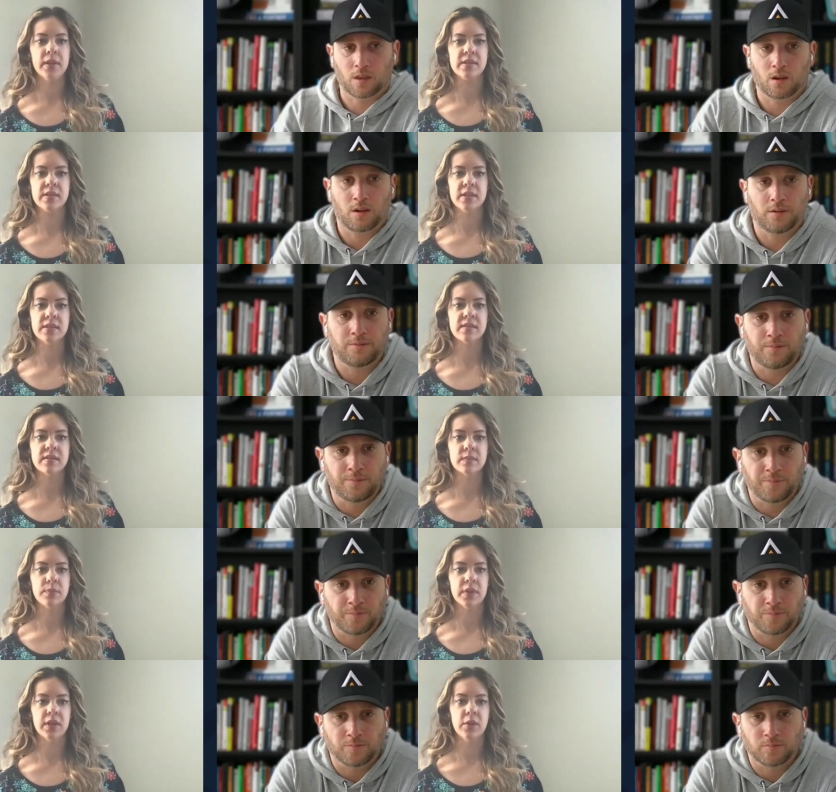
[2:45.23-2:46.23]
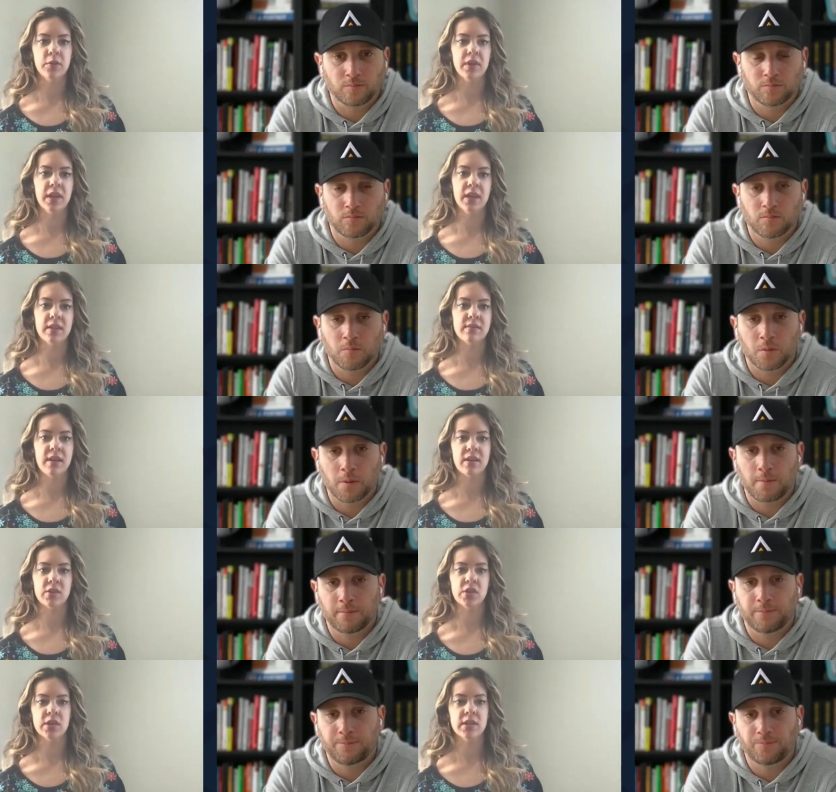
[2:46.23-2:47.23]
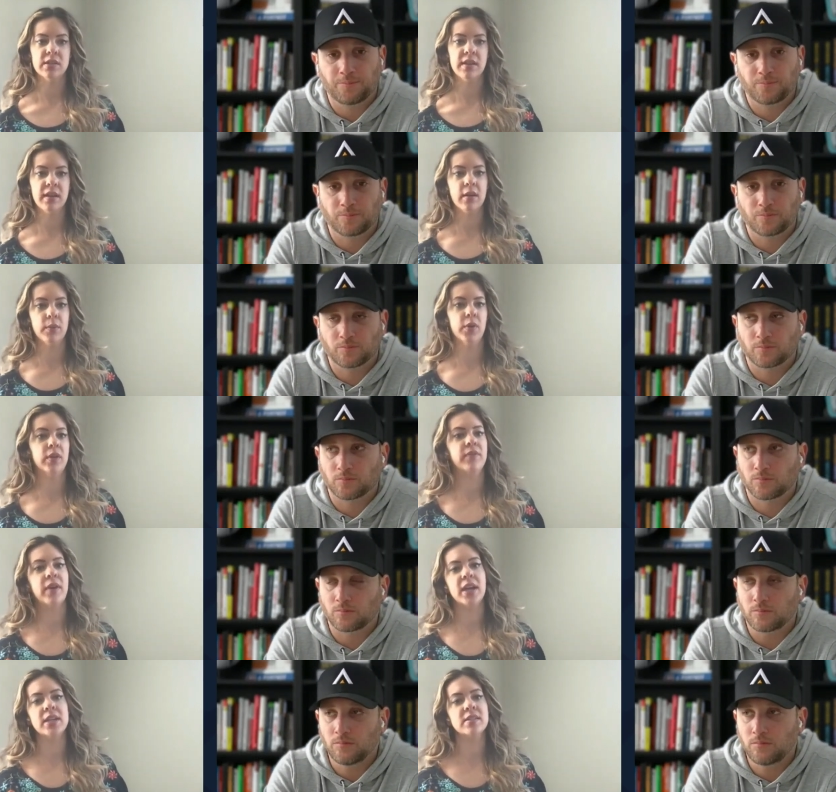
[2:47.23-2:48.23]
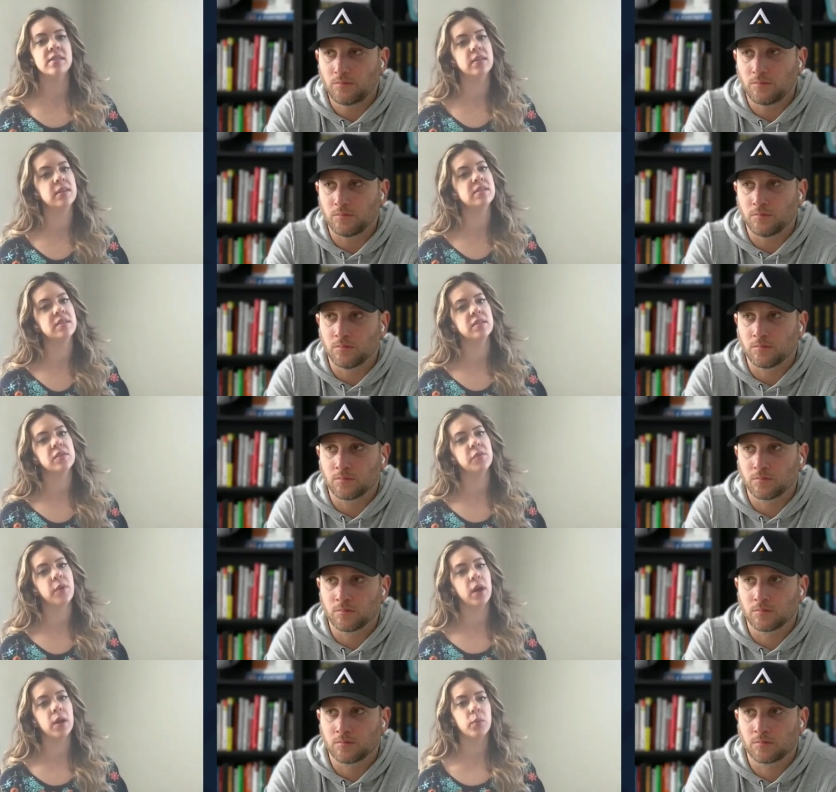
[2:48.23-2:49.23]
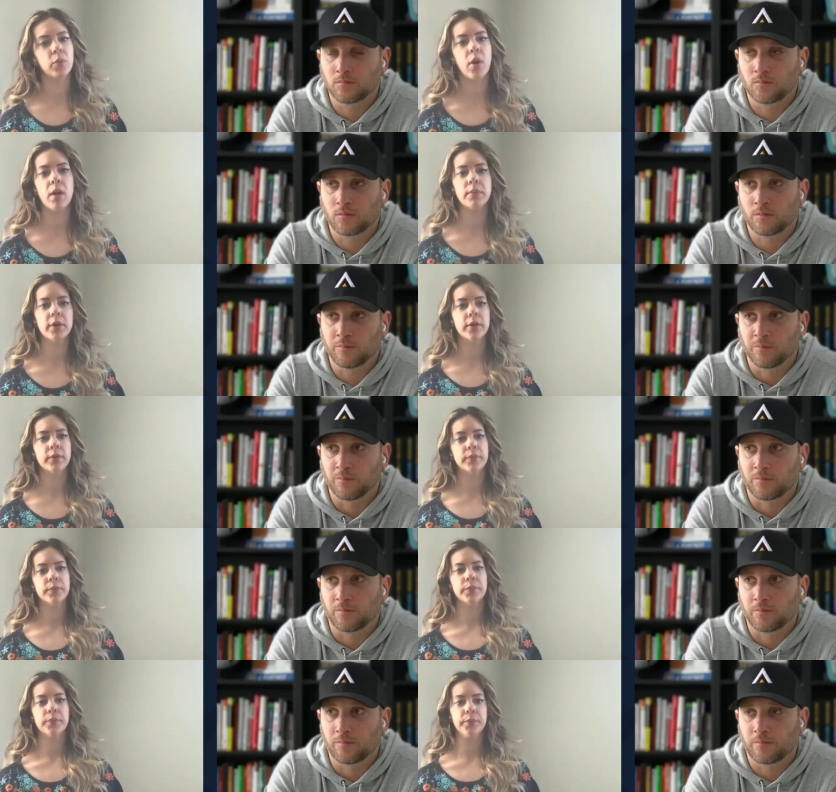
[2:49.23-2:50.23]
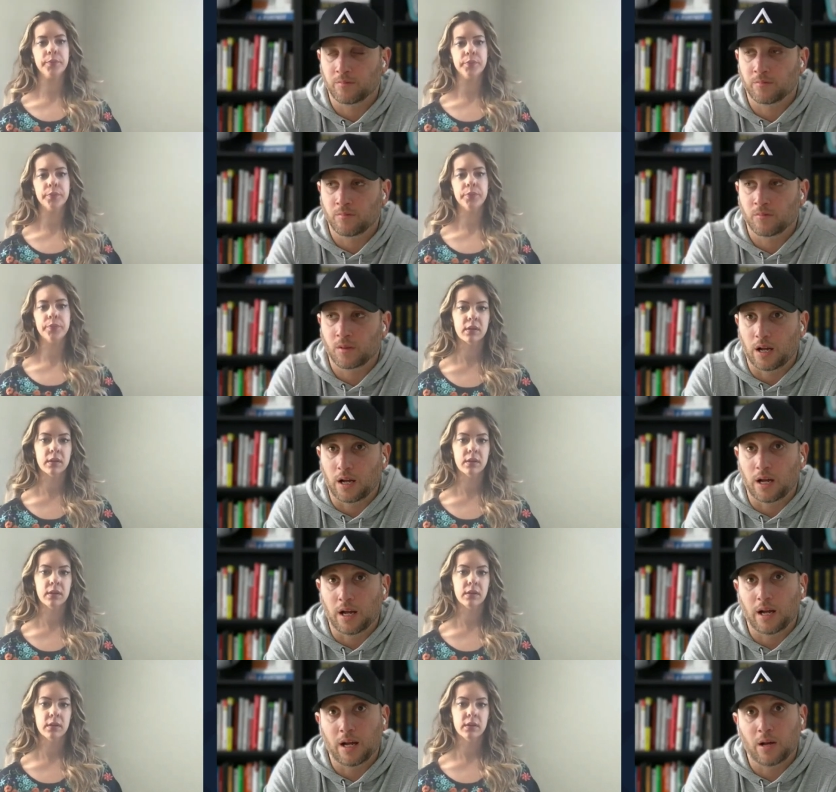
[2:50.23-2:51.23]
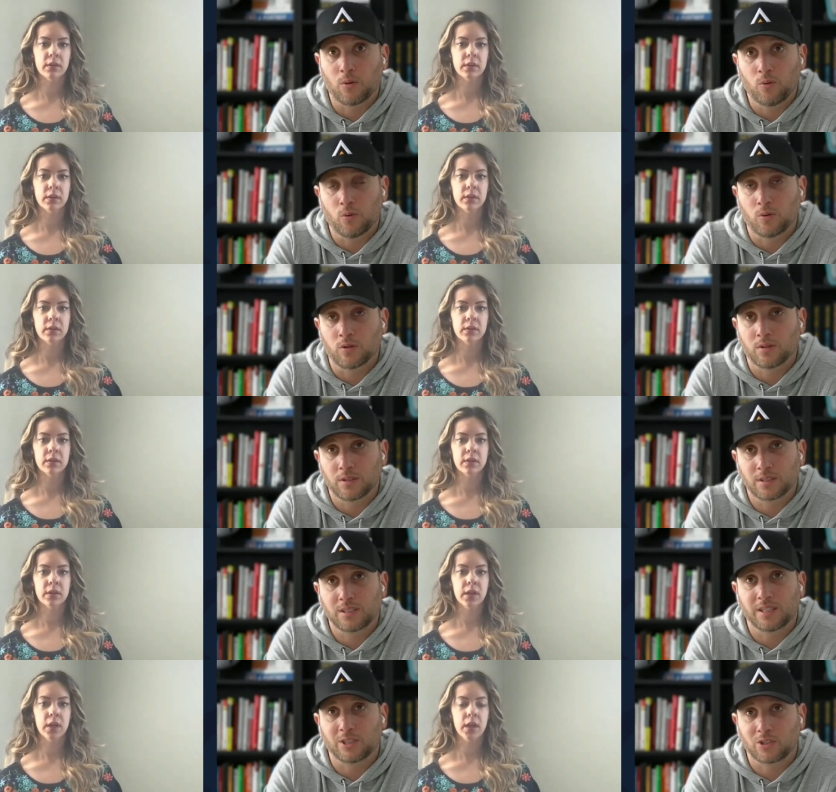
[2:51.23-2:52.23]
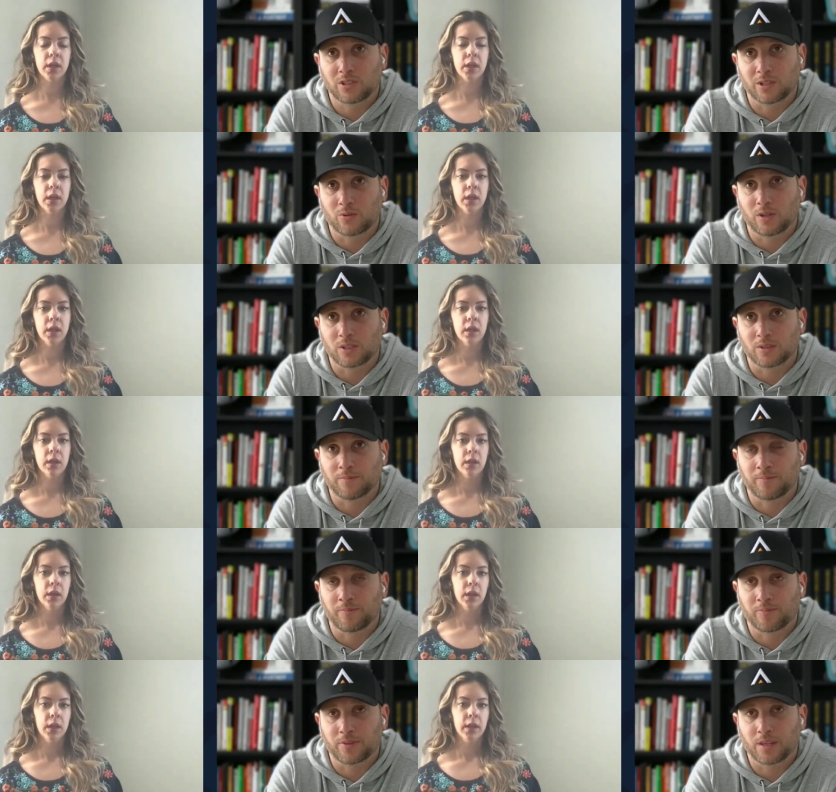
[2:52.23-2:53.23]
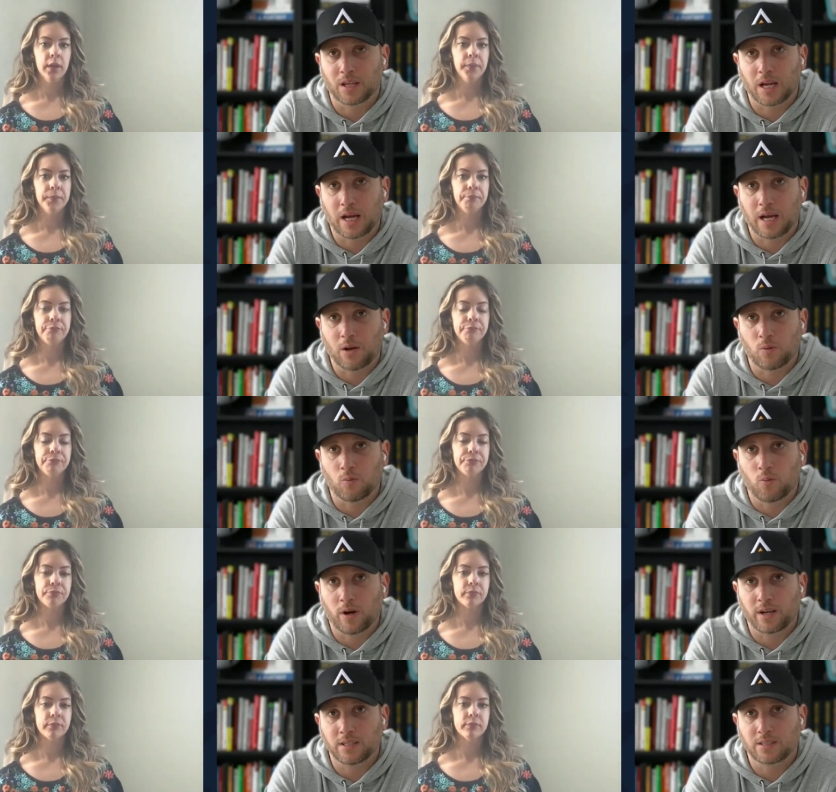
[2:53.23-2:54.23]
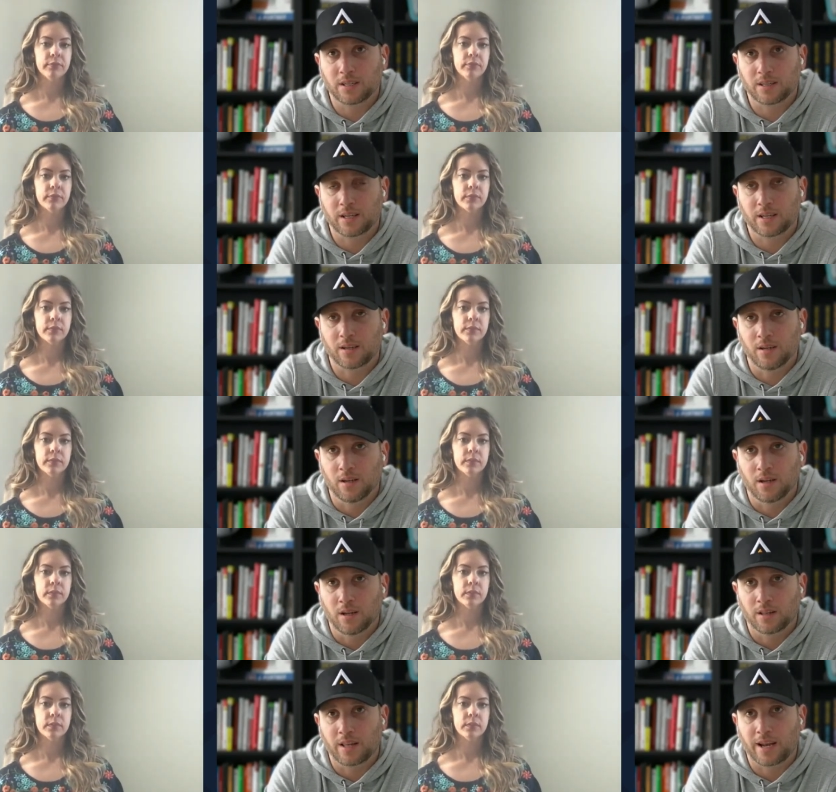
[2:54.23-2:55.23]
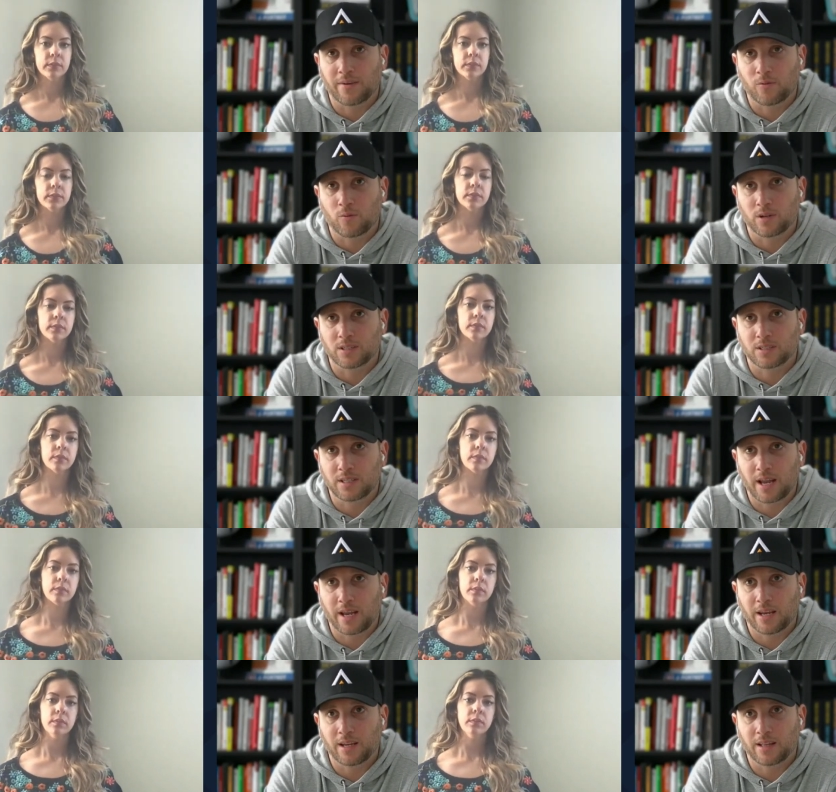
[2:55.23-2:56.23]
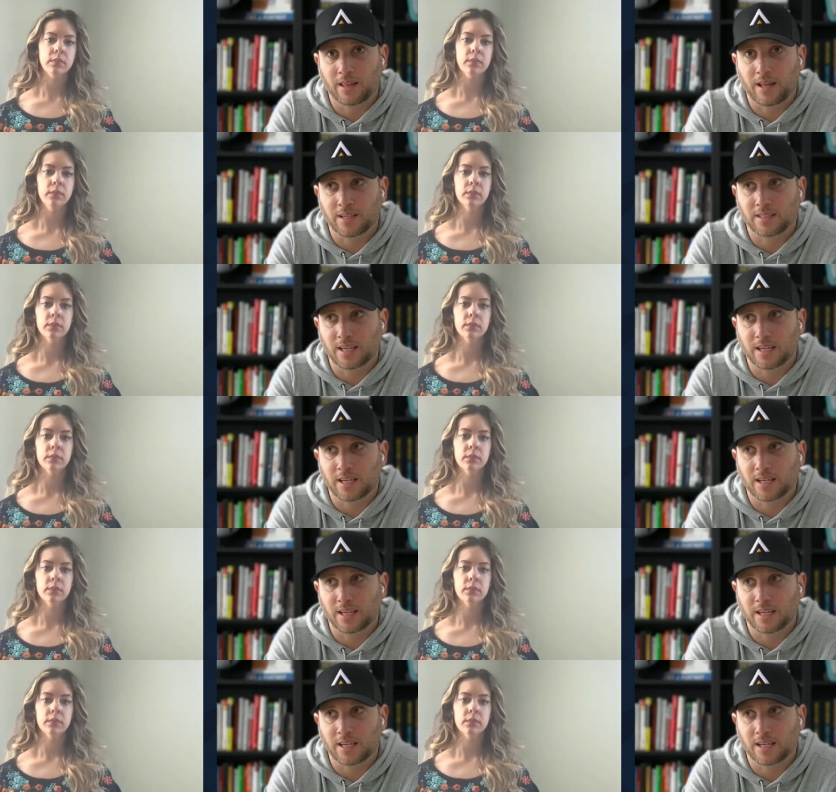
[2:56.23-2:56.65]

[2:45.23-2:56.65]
Speaker 1: business, but you think is actually terrible advice? And this is from Robert.
Speaker 2: Uh, ooh, that's an interesting question. Uh, what is something that everyone is saying that is